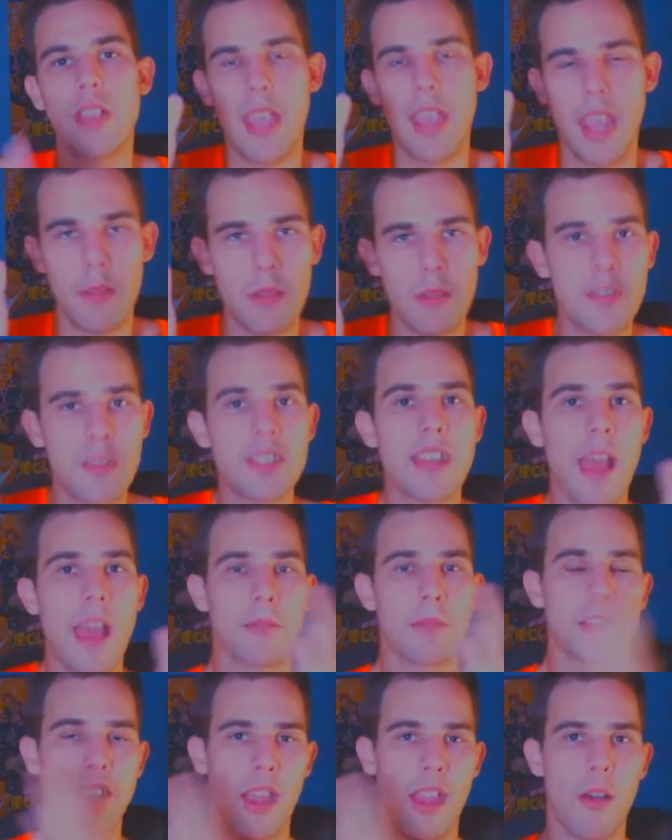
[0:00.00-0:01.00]
and we've
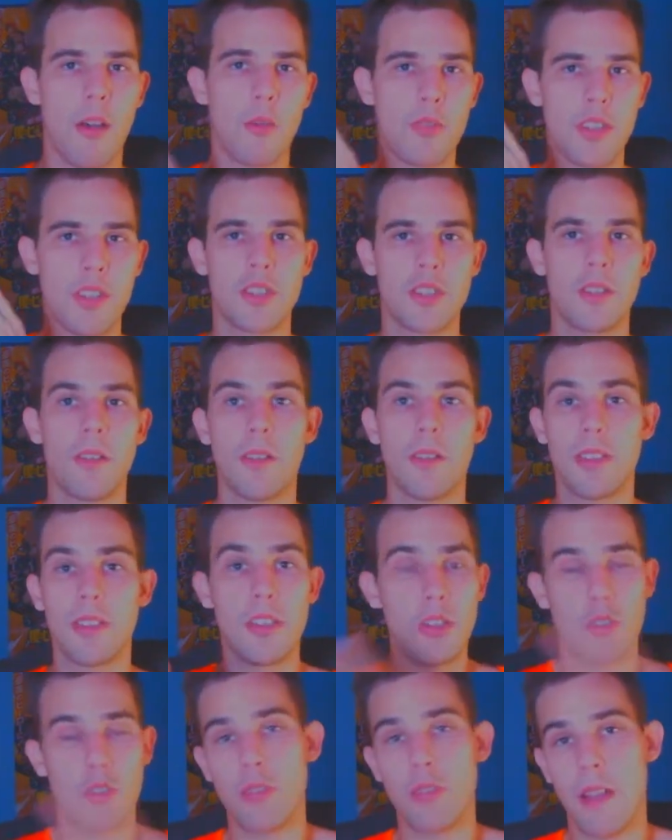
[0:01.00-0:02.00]
established how this the
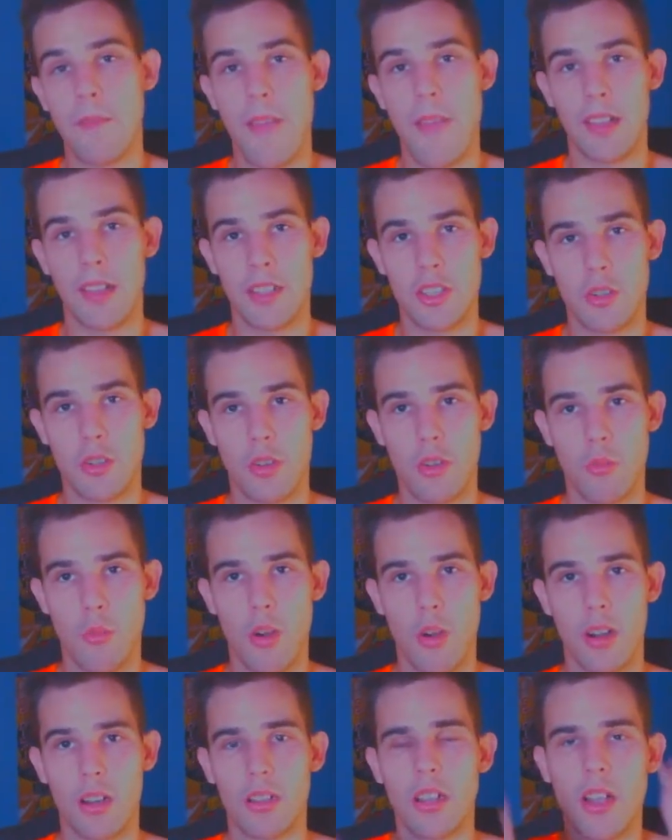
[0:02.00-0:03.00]
new Great Valley is going to
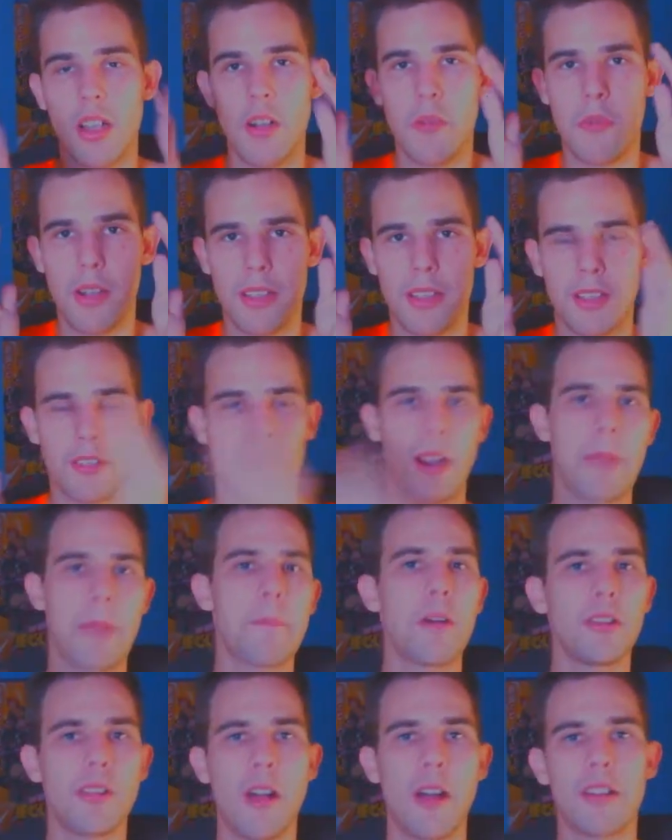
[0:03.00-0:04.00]
work, with
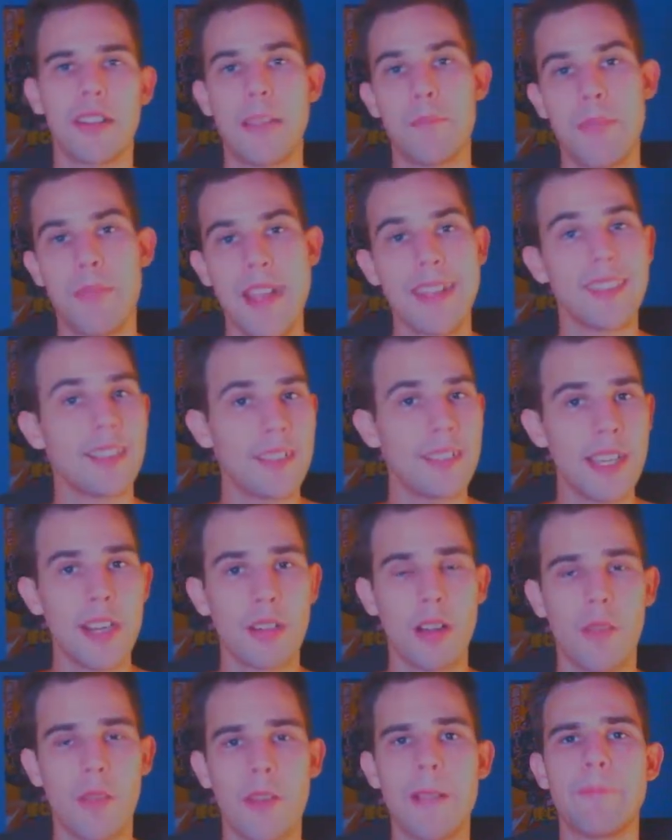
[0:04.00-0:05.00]
Grandpa Longneck being the leader
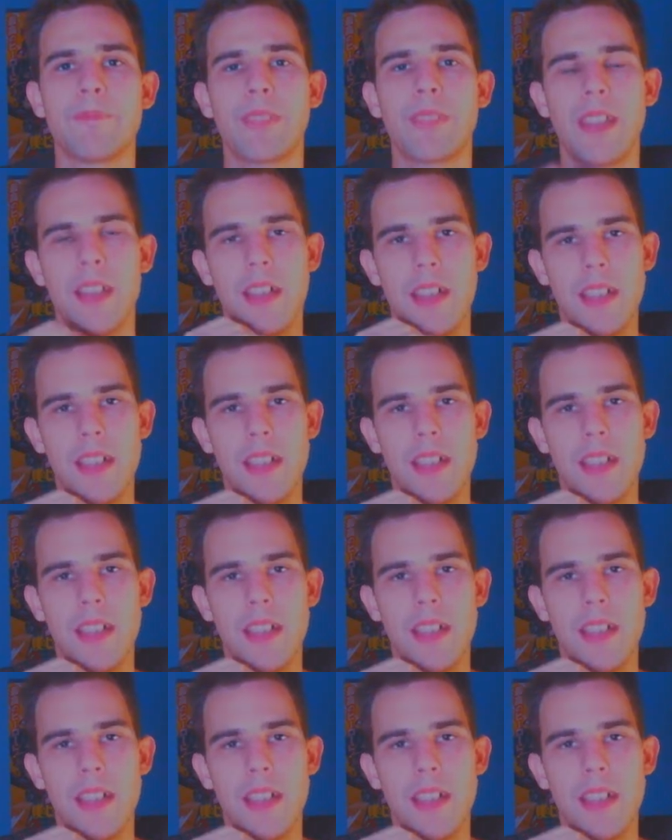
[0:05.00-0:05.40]
of it,